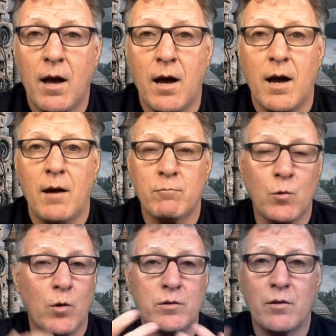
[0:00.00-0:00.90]
Um,
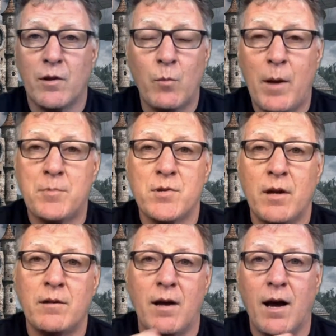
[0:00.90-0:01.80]
go onto their
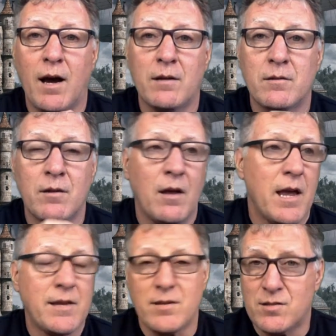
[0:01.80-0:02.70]
website, and
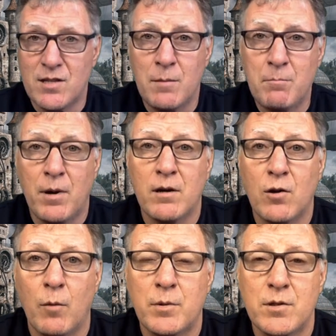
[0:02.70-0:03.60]
it's a steampunk
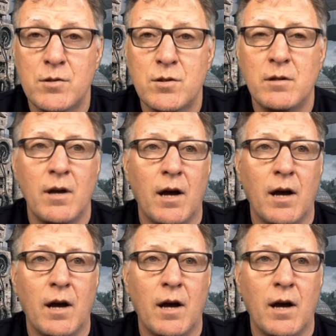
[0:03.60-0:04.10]
competition.